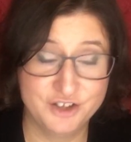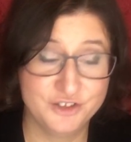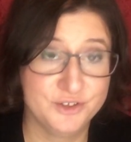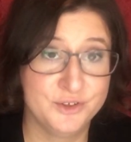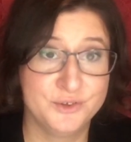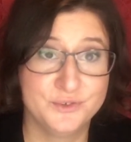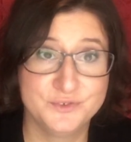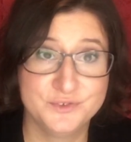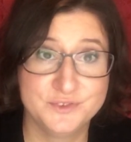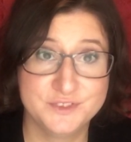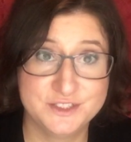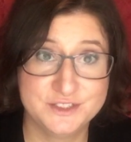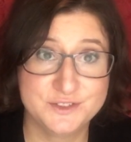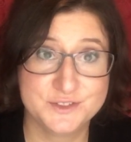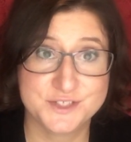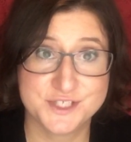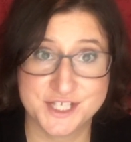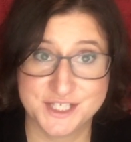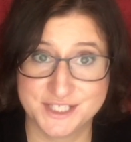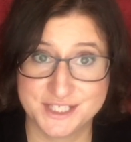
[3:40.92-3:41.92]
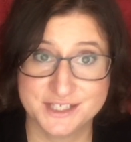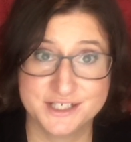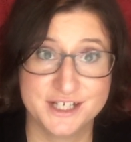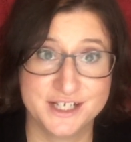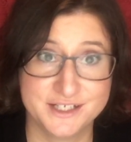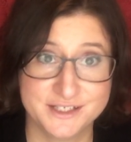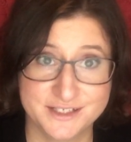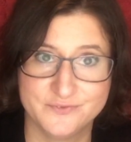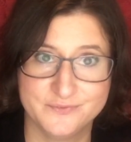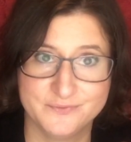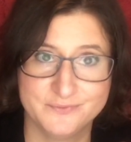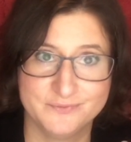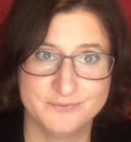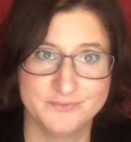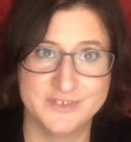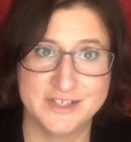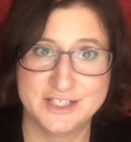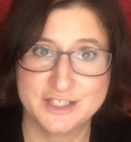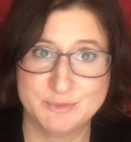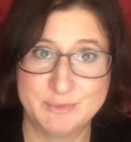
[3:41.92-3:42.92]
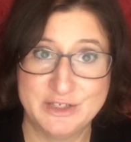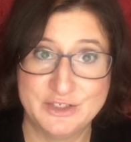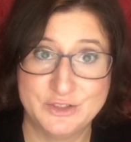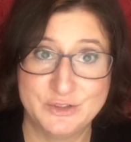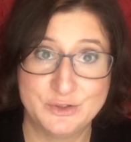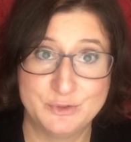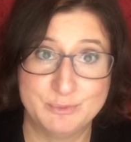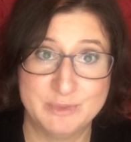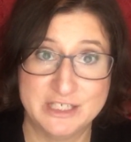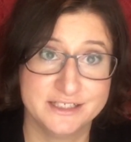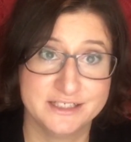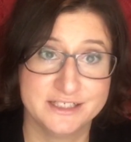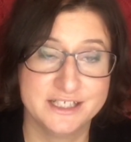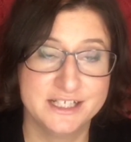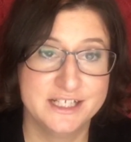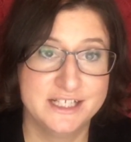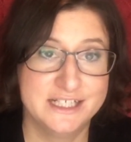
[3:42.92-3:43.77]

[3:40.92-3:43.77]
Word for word: I'll only use Sensodyne. That's my toothpaste